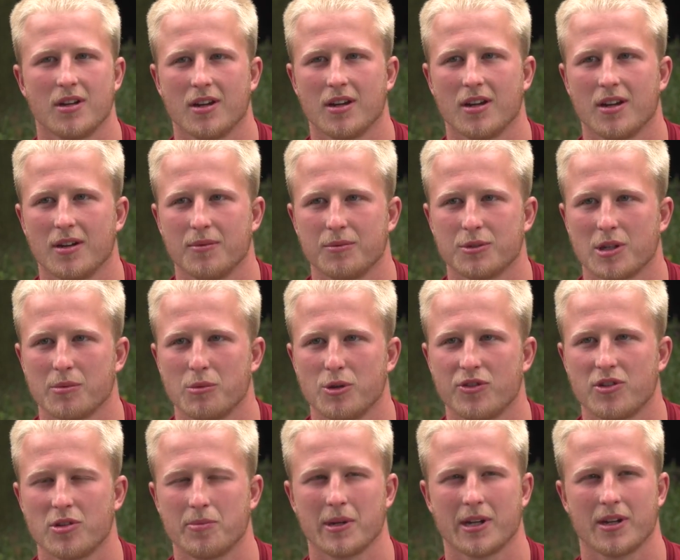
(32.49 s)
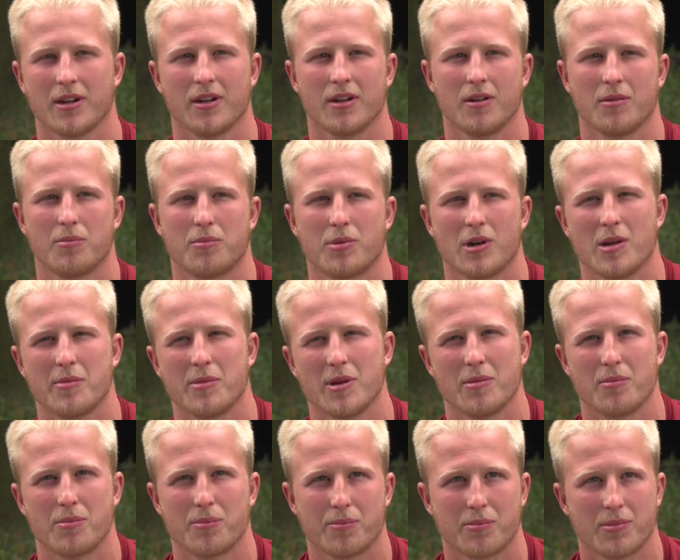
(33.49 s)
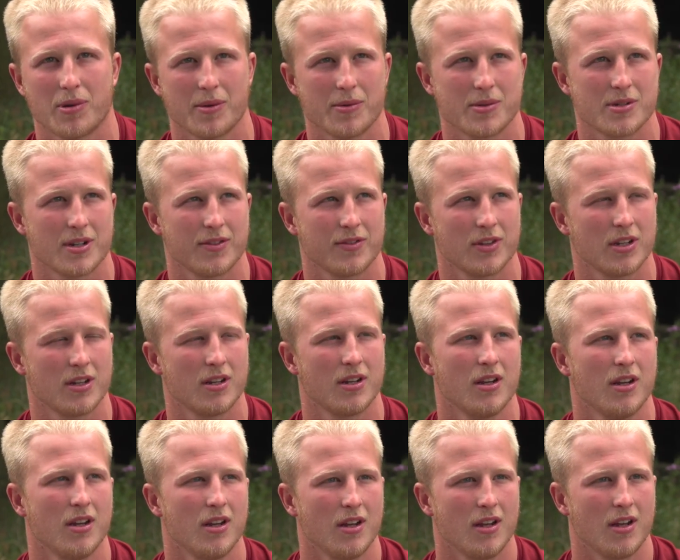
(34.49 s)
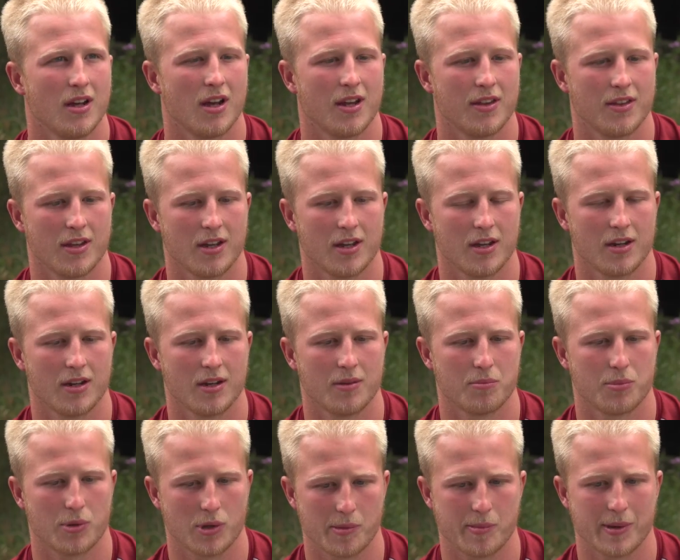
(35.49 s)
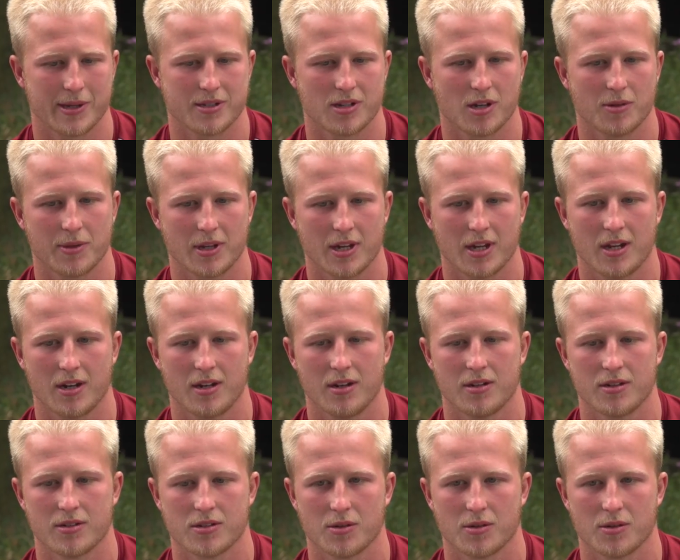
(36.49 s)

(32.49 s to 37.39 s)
So I moved to Bigger primary in primary 7, and then probably picked up then.